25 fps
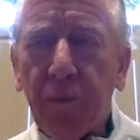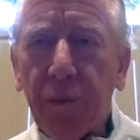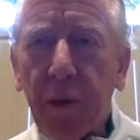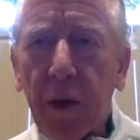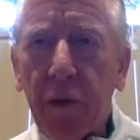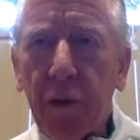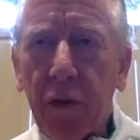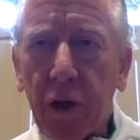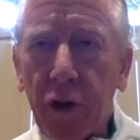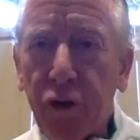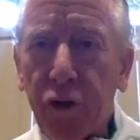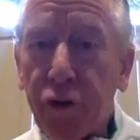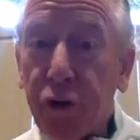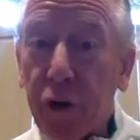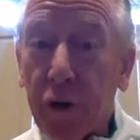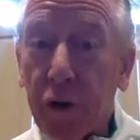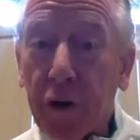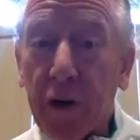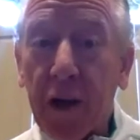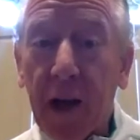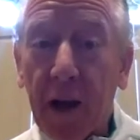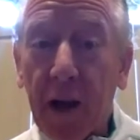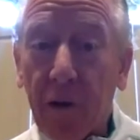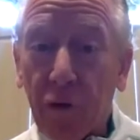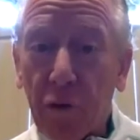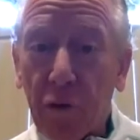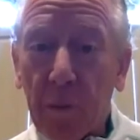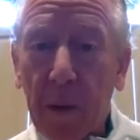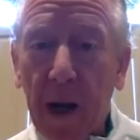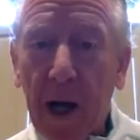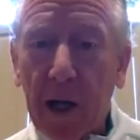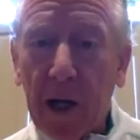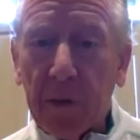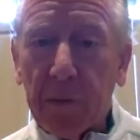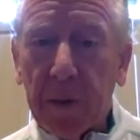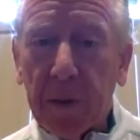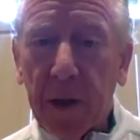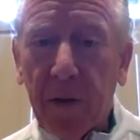this year kind of
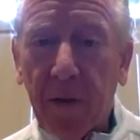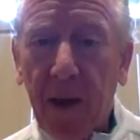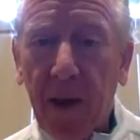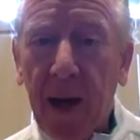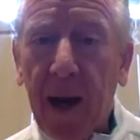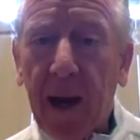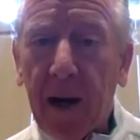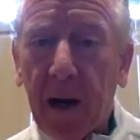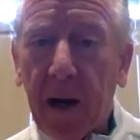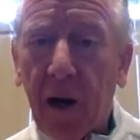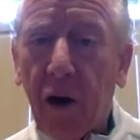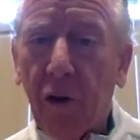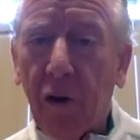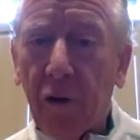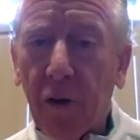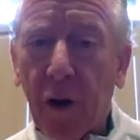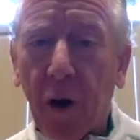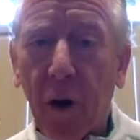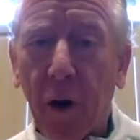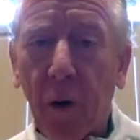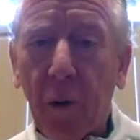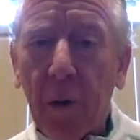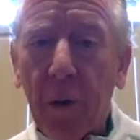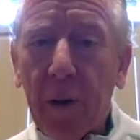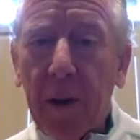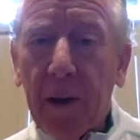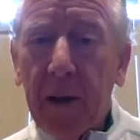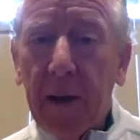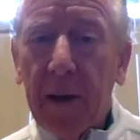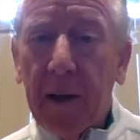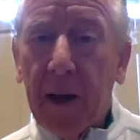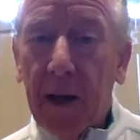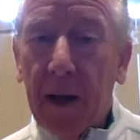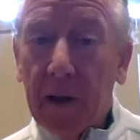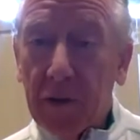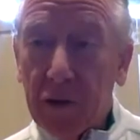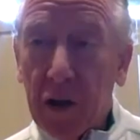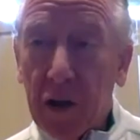reminds me of that, although
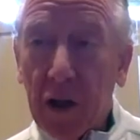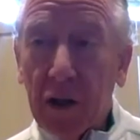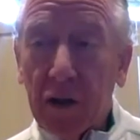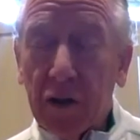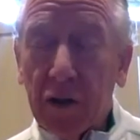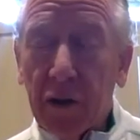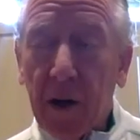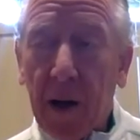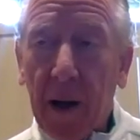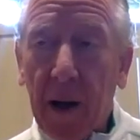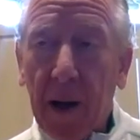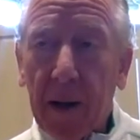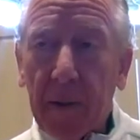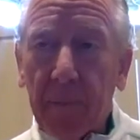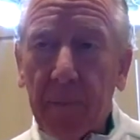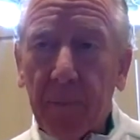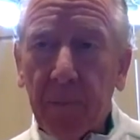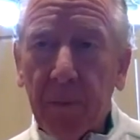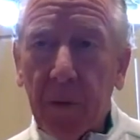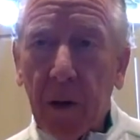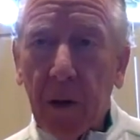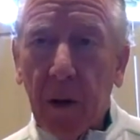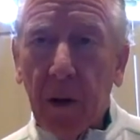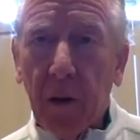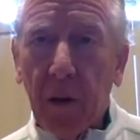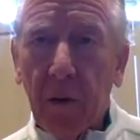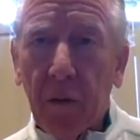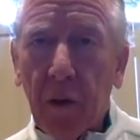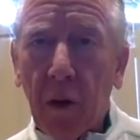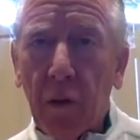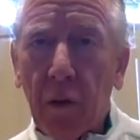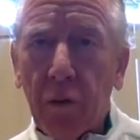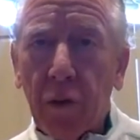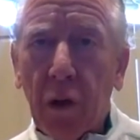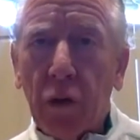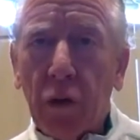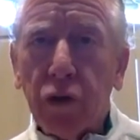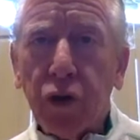it looks like
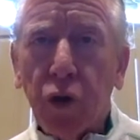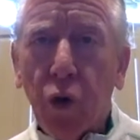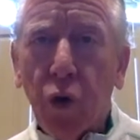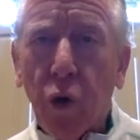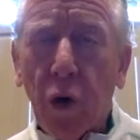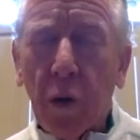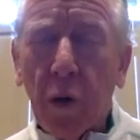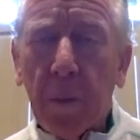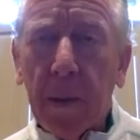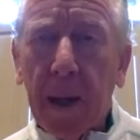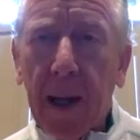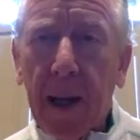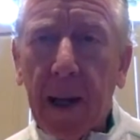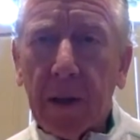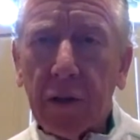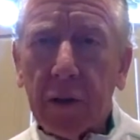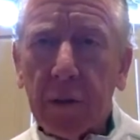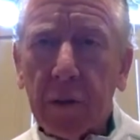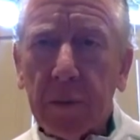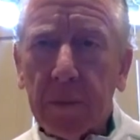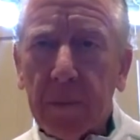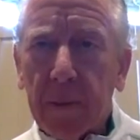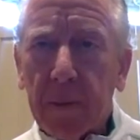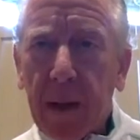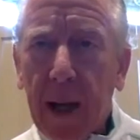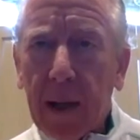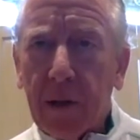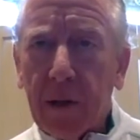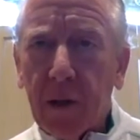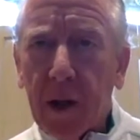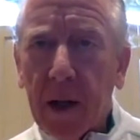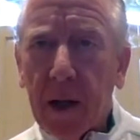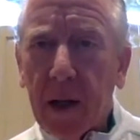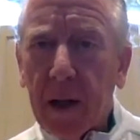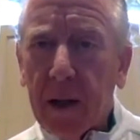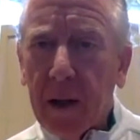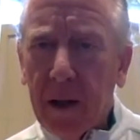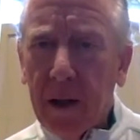those quarterbacks back
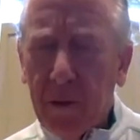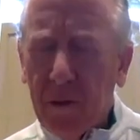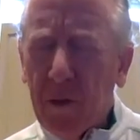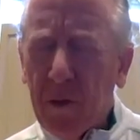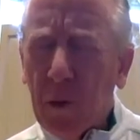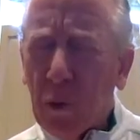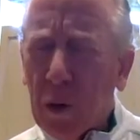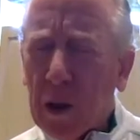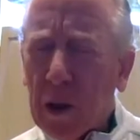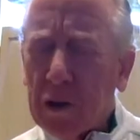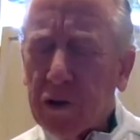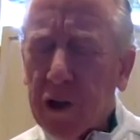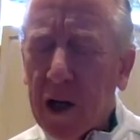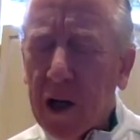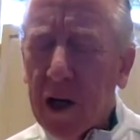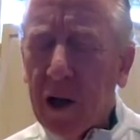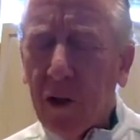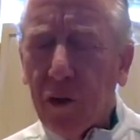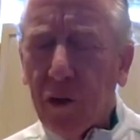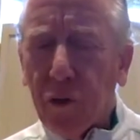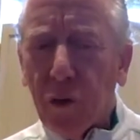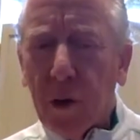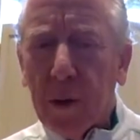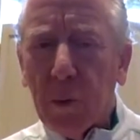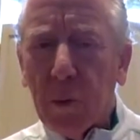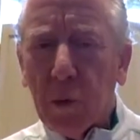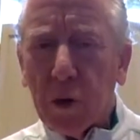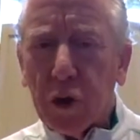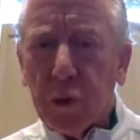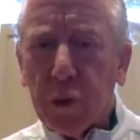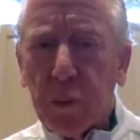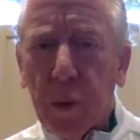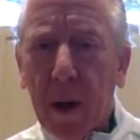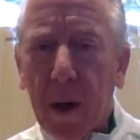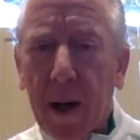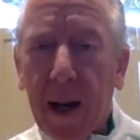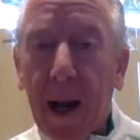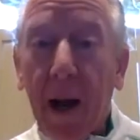then, if it was 83, were
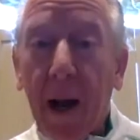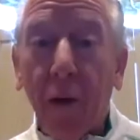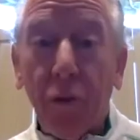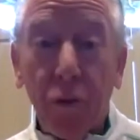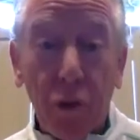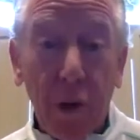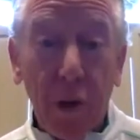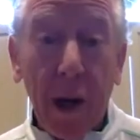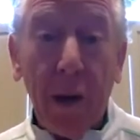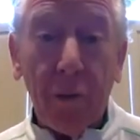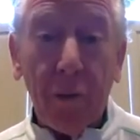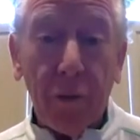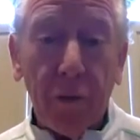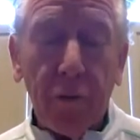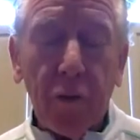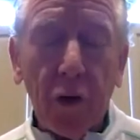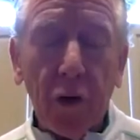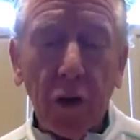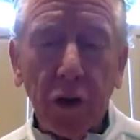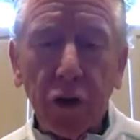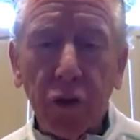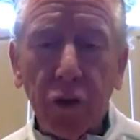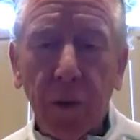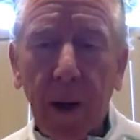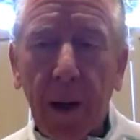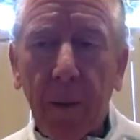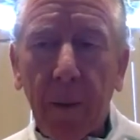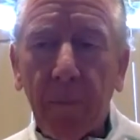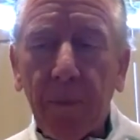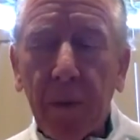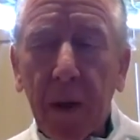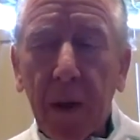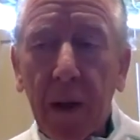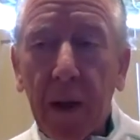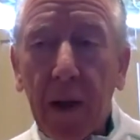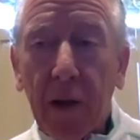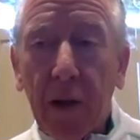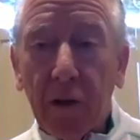spread out throughout the first round.
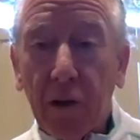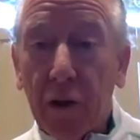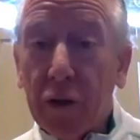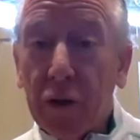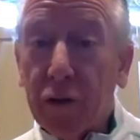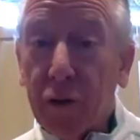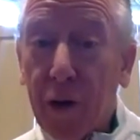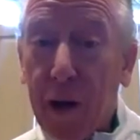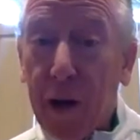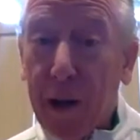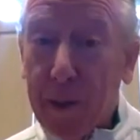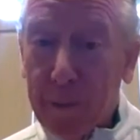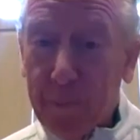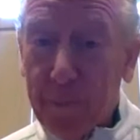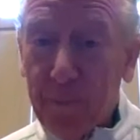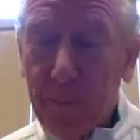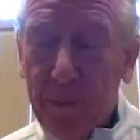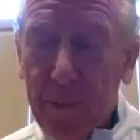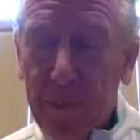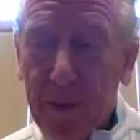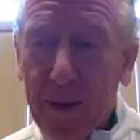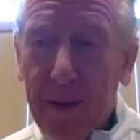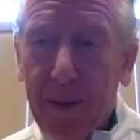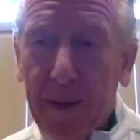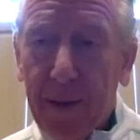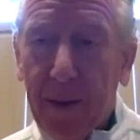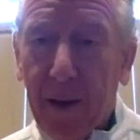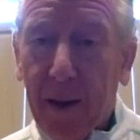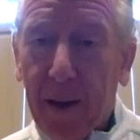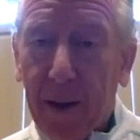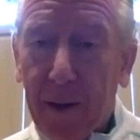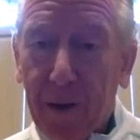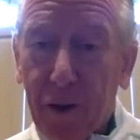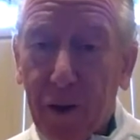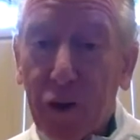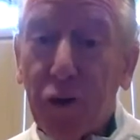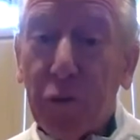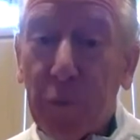It looks like
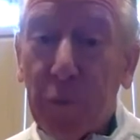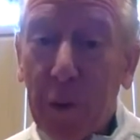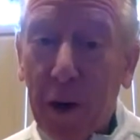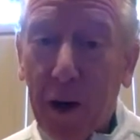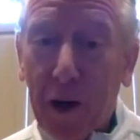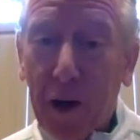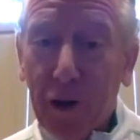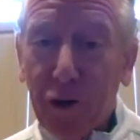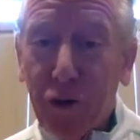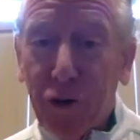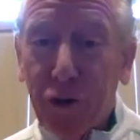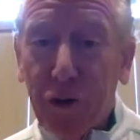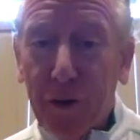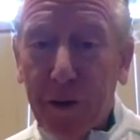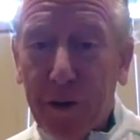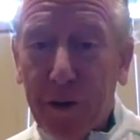this bunch